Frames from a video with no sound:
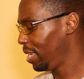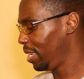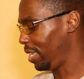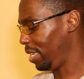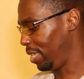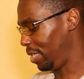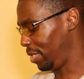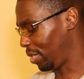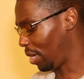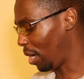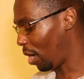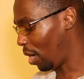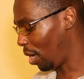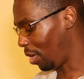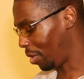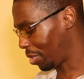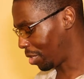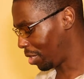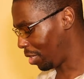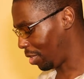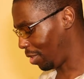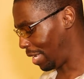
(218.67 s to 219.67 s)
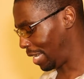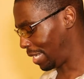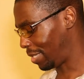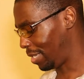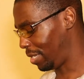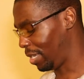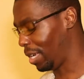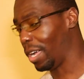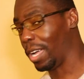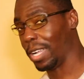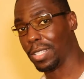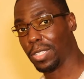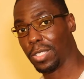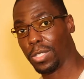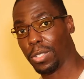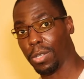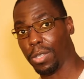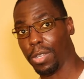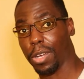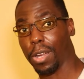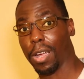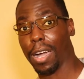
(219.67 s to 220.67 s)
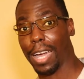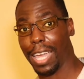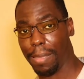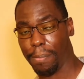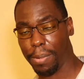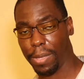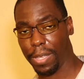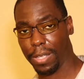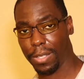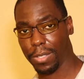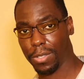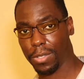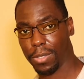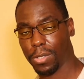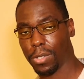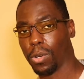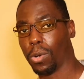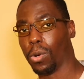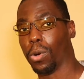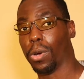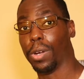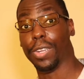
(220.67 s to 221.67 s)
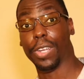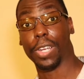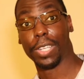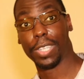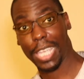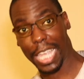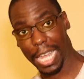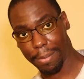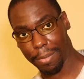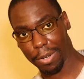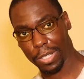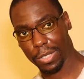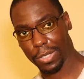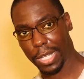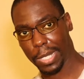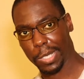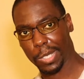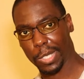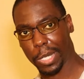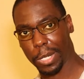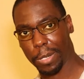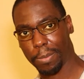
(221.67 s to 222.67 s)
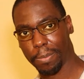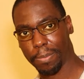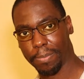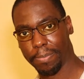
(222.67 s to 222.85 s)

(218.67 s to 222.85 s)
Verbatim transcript: is all collected onto your eyepiece or your camera sensor.